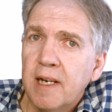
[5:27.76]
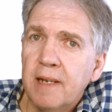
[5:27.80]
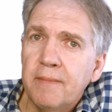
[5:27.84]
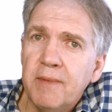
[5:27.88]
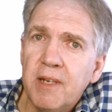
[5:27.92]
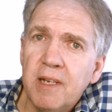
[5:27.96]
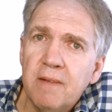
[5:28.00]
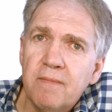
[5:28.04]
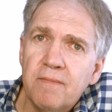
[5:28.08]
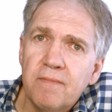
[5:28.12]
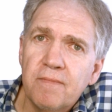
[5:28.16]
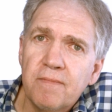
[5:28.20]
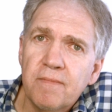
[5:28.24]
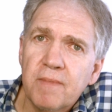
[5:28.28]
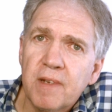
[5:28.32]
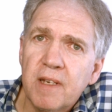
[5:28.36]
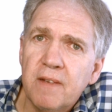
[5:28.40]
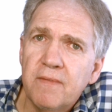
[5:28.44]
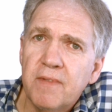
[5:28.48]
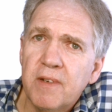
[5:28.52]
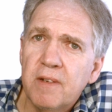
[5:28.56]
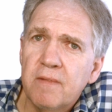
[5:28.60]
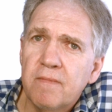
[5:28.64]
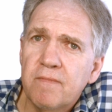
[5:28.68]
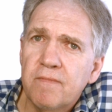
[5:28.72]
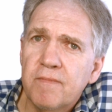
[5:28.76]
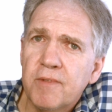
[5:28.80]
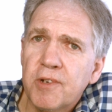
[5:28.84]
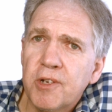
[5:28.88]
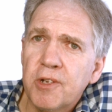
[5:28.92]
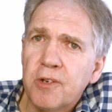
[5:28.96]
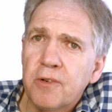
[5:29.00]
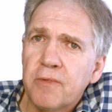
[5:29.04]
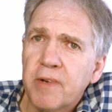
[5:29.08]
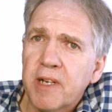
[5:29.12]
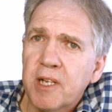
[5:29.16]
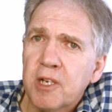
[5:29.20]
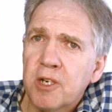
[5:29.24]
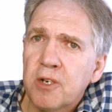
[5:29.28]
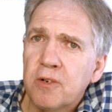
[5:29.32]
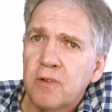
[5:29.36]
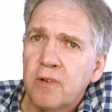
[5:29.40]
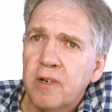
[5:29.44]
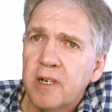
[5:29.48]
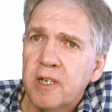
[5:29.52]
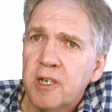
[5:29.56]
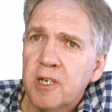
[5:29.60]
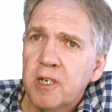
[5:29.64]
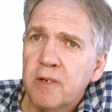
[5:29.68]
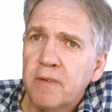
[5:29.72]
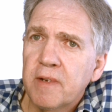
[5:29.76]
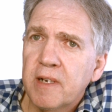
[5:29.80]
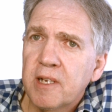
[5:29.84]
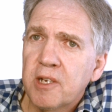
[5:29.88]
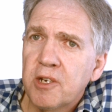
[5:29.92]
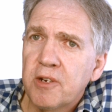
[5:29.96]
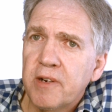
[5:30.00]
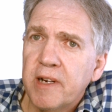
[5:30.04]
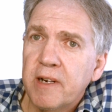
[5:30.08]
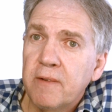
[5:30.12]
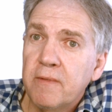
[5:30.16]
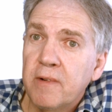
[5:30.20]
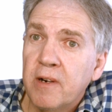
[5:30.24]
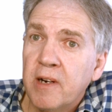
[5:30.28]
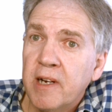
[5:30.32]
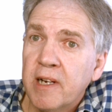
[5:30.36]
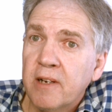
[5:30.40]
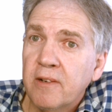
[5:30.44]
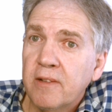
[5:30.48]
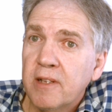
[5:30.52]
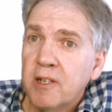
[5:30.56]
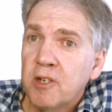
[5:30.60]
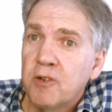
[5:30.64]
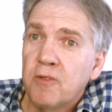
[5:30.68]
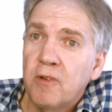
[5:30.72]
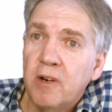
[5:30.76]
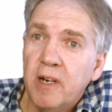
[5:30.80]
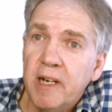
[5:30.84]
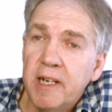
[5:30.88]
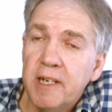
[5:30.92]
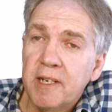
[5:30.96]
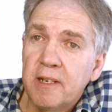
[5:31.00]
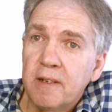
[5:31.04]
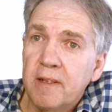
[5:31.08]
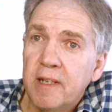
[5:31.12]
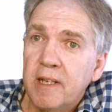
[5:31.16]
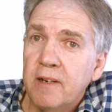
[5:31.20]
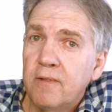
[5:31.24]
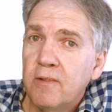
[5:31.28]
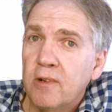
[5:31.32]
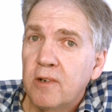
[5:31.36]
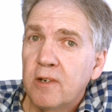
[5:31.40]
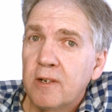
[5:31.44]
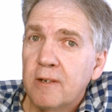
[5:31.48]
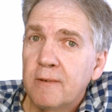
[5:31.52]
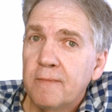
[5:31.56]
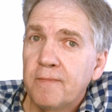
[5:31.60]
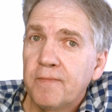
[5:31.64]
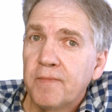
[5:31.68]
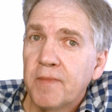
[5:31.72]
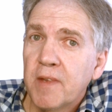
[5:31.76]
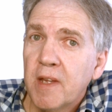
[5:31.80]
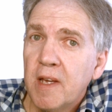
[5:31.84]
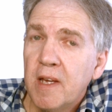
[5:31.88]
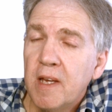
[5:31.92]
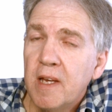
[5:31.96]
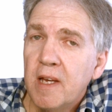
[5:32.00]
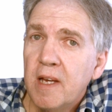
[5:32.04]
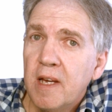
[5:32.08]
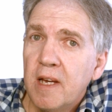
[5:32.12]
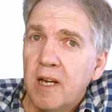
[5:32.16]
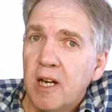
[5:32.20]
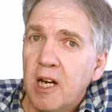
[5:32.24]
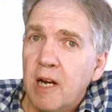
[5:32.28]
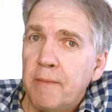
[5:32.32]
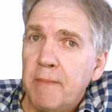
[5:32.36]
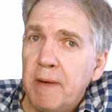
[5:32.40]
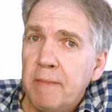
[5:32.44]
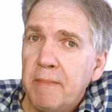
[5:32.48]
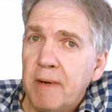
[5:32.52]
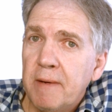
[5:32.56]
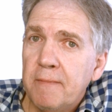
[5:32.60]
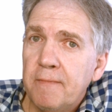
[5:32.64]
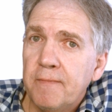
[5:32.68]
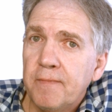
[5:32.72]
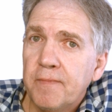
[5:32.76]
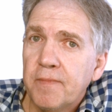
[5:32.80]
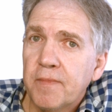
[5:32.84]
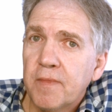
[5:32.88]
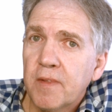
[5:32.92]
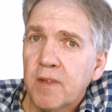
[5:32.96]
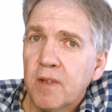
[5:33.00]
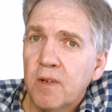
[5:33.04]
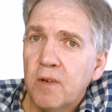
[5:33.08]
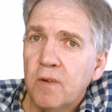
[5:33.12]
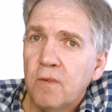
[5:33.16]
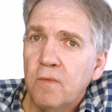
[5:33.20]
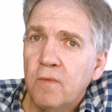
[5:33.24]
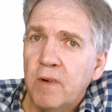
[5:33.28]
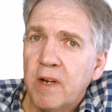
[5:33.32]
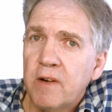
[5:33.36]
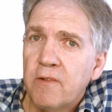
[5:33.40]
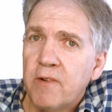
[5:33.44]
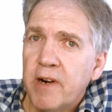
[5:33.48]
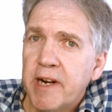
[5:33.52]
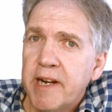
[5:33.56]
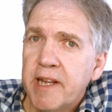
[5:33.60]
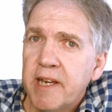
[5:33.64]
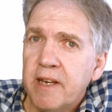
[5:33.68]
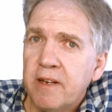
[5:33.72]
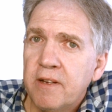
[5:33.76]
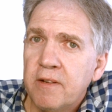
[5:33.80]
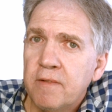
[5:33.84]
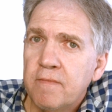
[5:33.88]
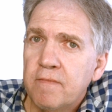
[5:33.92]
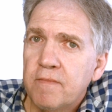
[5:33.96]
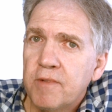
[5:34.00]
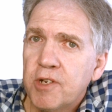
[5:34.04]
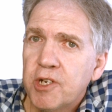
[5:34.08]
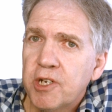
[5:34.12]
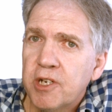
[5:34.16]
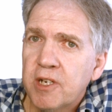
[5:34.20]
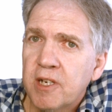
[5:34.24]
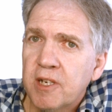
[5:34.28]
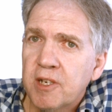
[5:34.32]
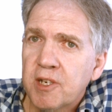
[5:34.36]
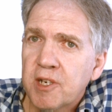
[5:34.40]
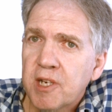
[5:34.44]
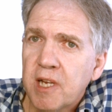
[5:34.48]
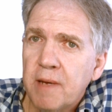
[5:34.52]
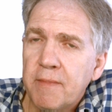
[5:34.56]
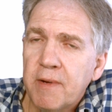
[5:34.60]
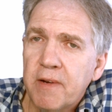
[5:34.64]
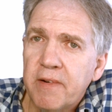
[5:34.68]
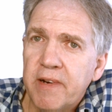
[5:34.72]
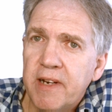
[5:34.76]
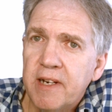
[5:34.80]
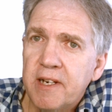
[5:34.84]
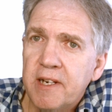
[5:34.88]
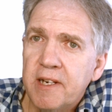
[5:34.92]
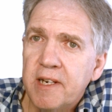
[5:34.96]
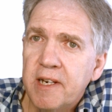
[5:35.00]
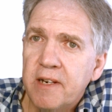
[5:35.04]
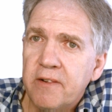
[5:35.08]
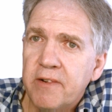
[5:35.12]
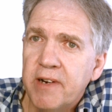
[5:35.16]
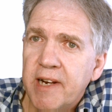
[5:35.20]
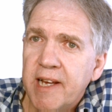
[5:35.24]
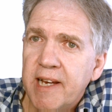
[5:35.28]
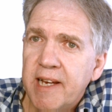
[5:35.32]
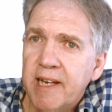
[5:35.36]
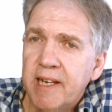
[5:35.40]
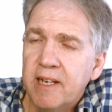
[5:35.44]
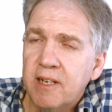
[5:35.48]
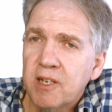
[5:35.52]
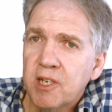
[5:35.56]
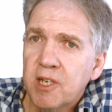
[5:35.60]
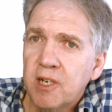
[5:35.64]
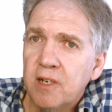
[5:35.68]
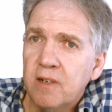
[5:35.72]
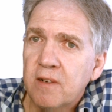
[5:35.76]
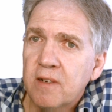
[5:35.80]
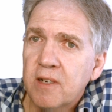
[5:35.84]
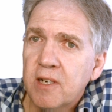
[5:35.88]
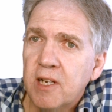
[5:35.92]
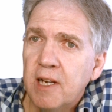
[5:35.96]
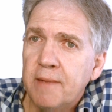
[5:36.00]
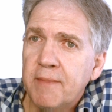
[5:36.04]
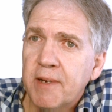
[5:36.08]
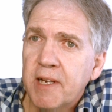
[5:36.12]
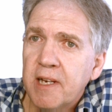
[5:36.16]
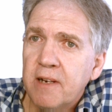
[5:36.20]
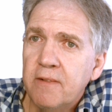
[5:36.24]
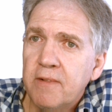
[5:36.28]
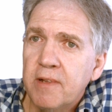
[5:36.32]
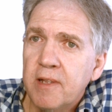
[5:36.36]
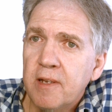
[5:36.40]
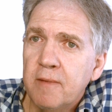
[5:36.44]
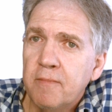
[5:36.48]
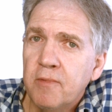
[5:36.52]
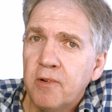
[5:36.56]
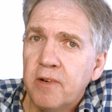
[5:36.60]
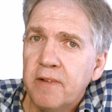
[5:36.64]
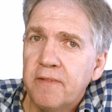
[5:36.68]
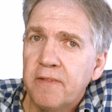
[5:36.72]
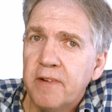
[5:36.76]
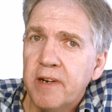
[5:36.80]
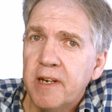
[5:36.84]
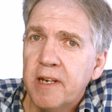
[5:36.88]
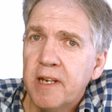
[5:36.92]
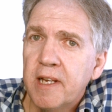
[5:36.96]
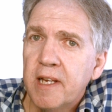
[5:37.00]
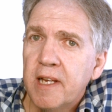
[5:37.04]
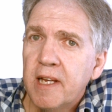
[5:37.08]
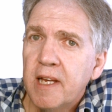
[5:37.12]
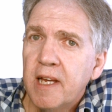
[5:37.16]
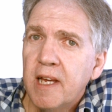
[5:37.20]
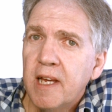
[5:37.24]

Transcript: Let me give you two quick stories to illustrate where I got this right and then wrong. I remember one radio journalist coming around to dinner at our house a long time ago with her boyfriend